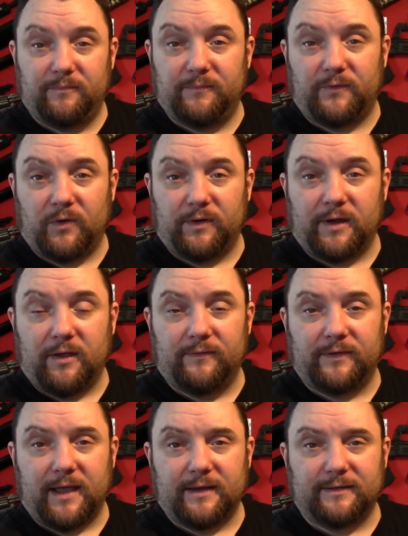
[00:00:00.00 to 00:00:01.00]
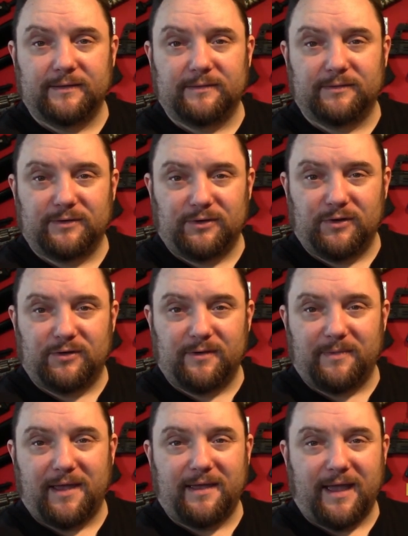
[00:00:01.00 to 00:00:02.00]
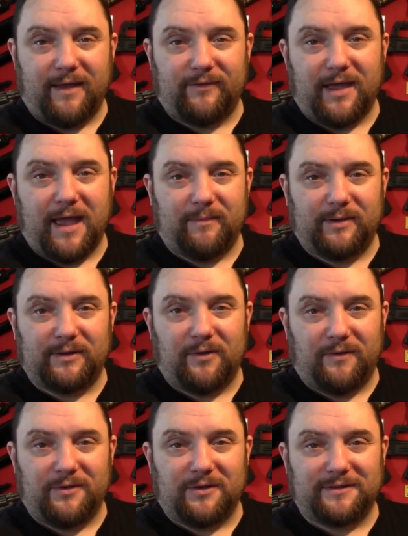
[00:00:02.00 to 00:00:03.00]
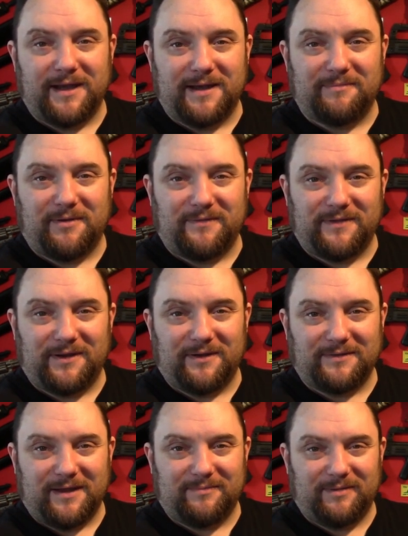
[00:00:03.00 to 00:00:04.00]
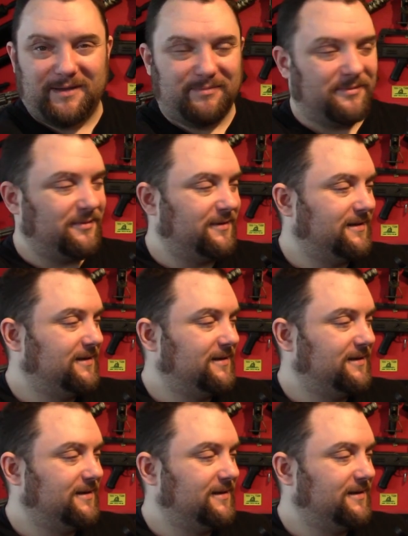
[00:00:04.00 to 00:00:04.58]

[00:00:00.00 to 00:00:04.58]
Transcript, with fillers: full notifications because YouTube have a habit of not sending my videos out to people.